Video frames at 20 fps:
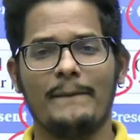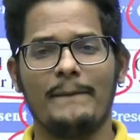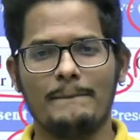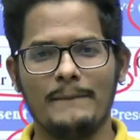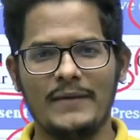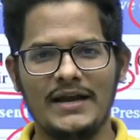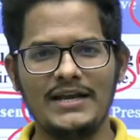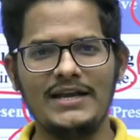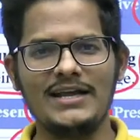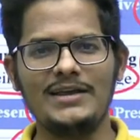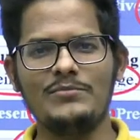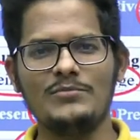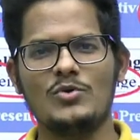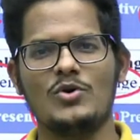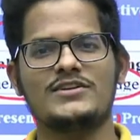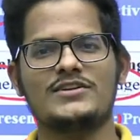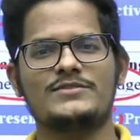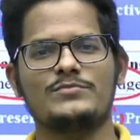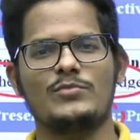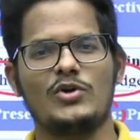Many
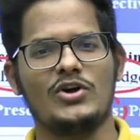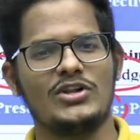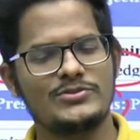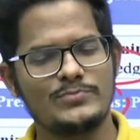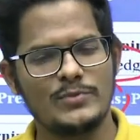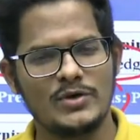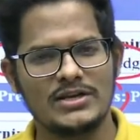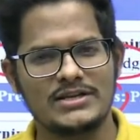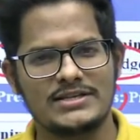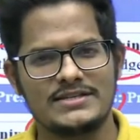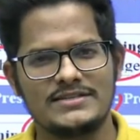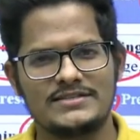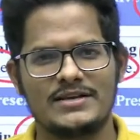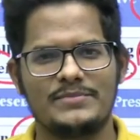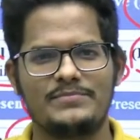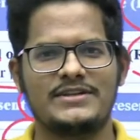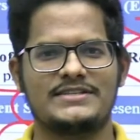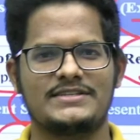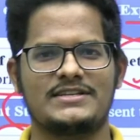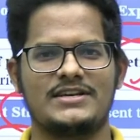more small
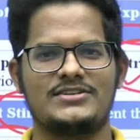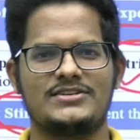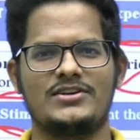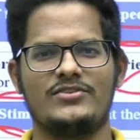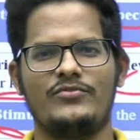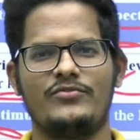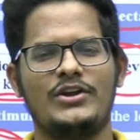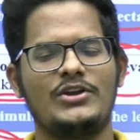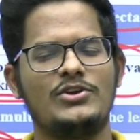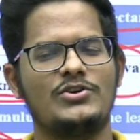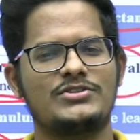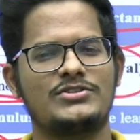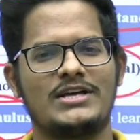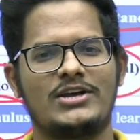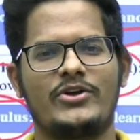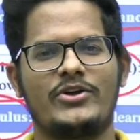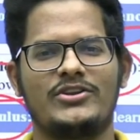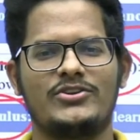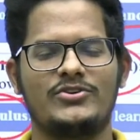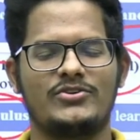concept discussion videos
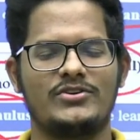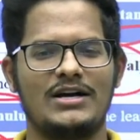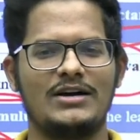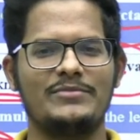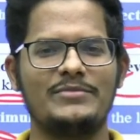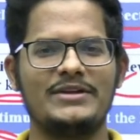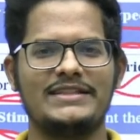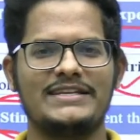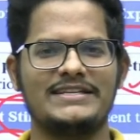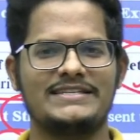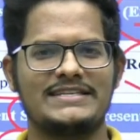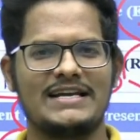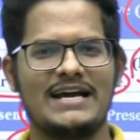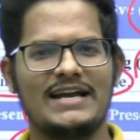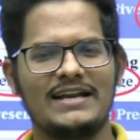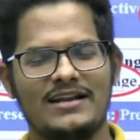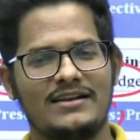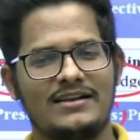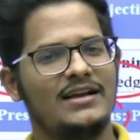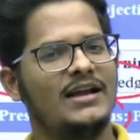are going to come in this
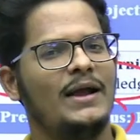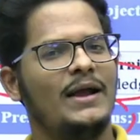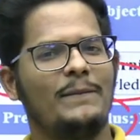channel.